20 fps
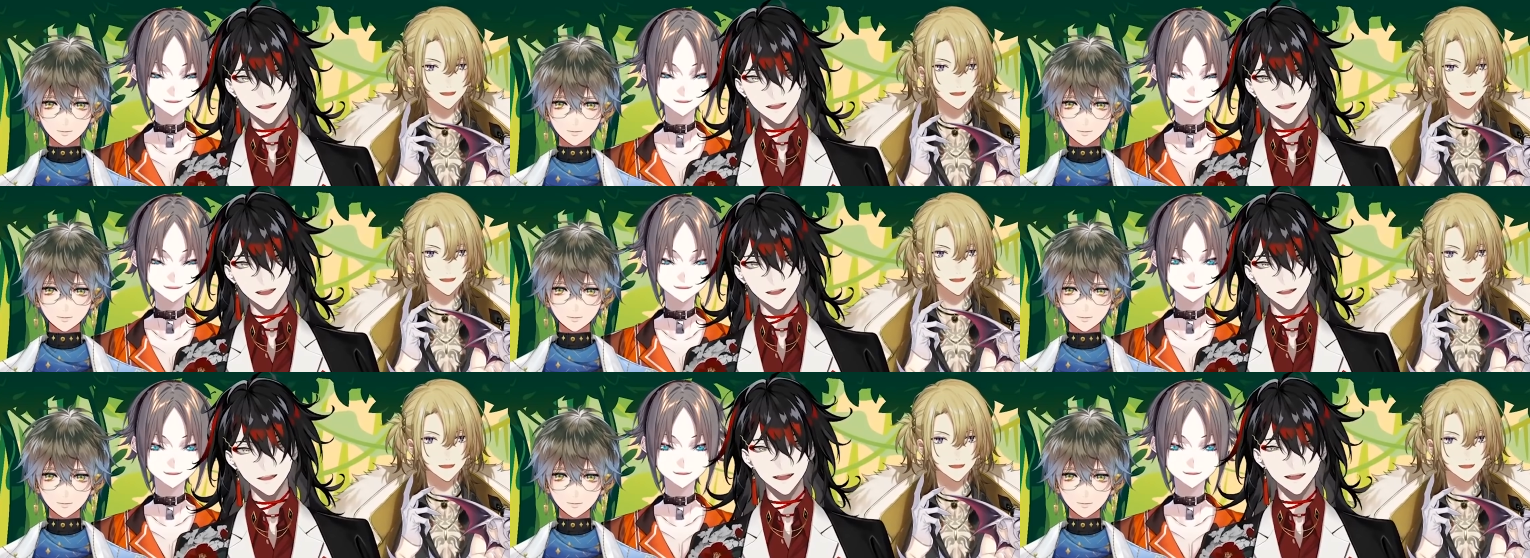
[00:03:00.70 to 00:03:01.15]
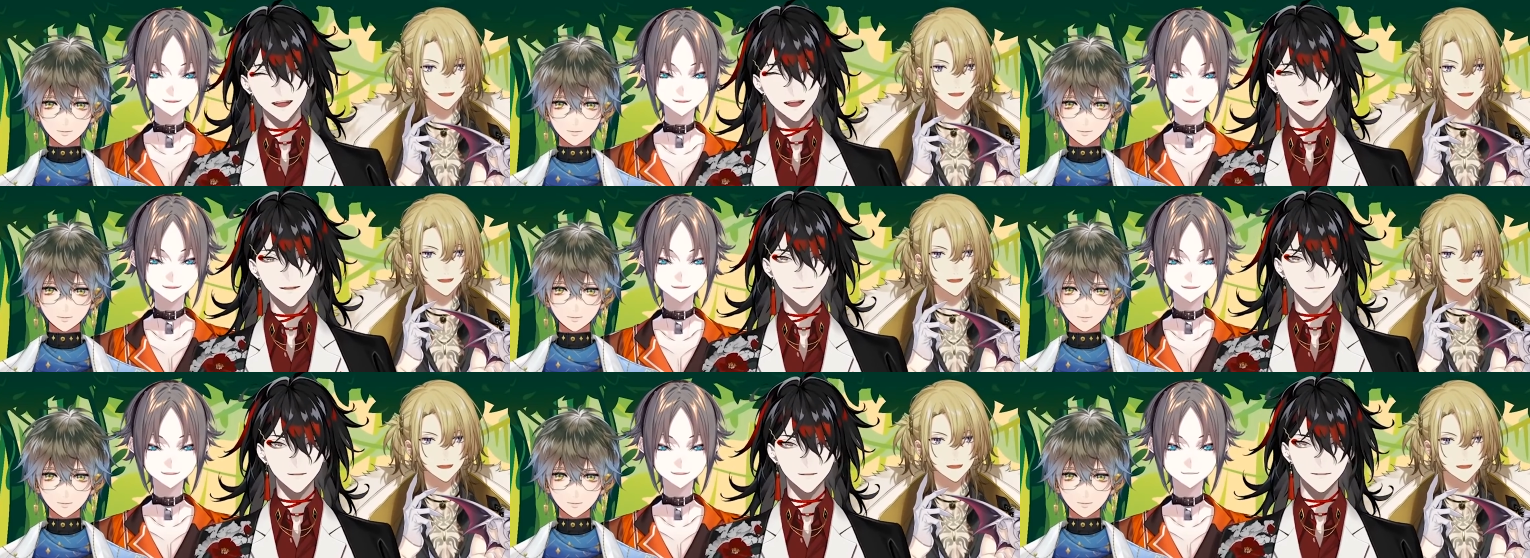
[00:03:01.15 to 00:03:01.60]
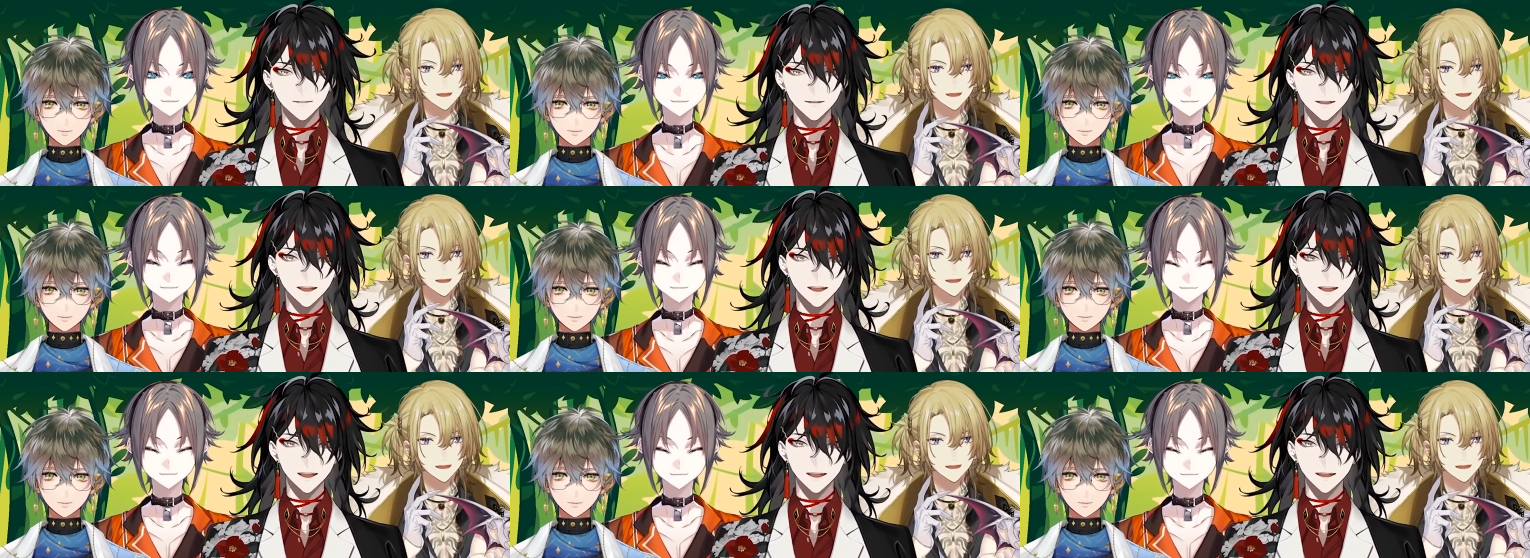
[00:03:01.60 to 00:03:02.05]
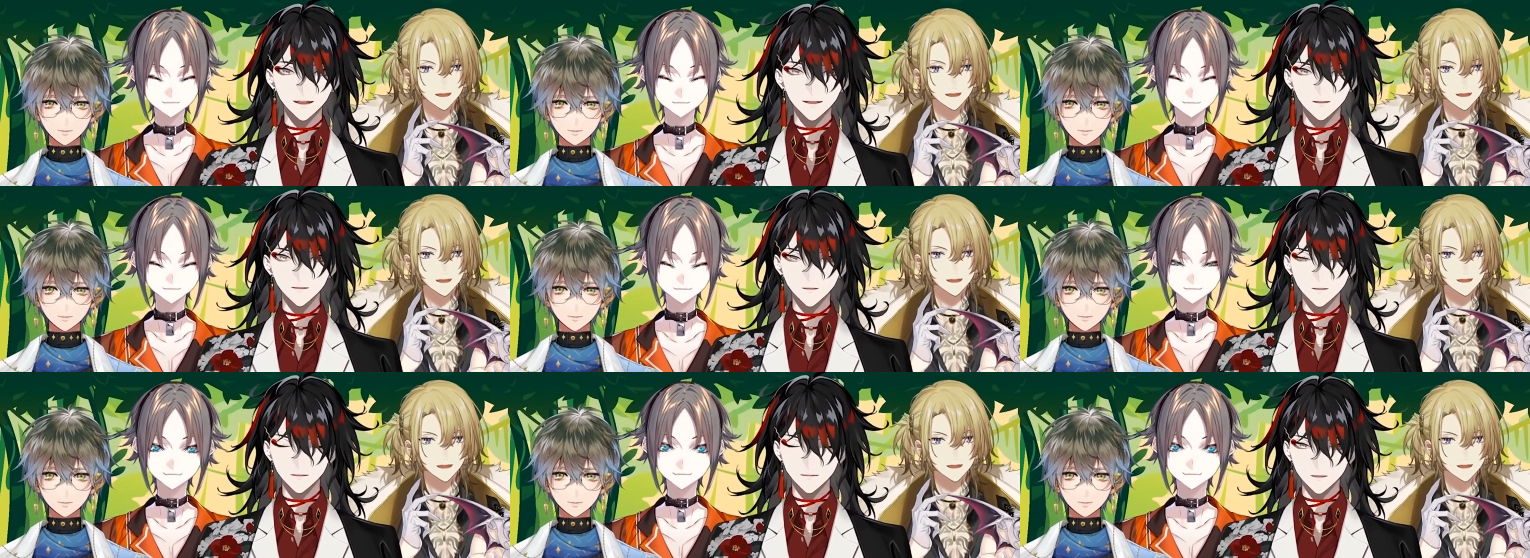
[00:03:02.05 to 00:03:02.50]
Speaker 1: at the table at a at an exclusive
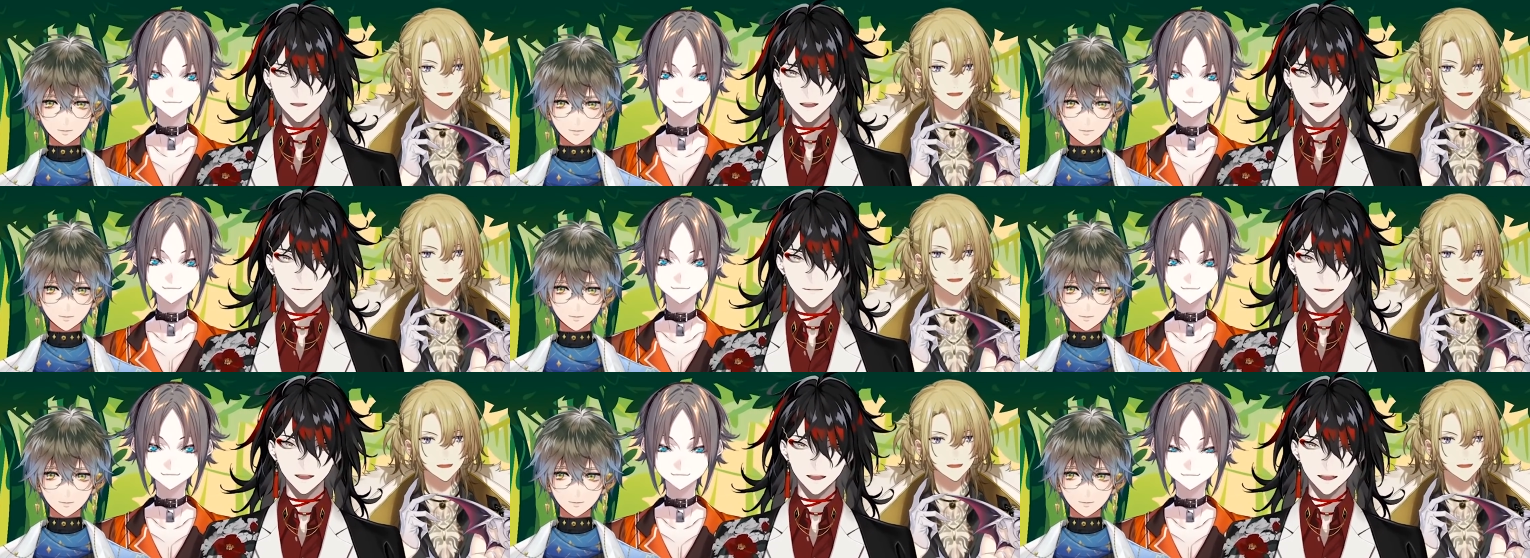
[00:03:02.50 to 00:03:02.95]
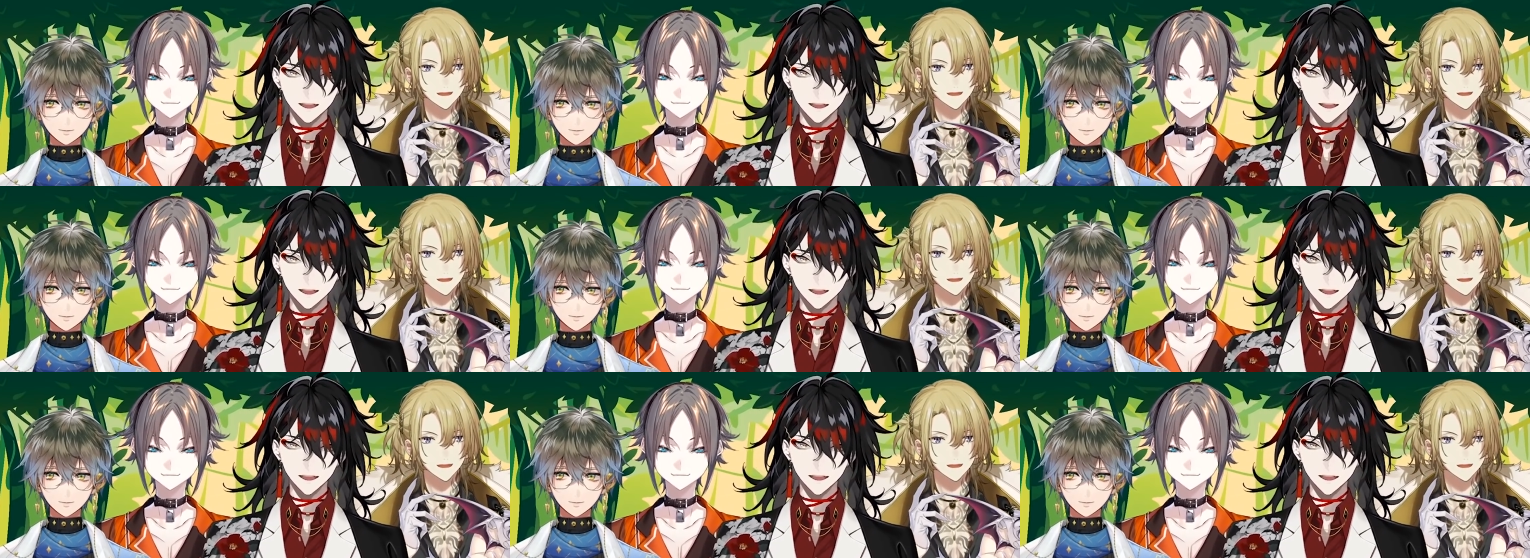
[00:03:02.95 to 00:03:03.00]
club, and be like,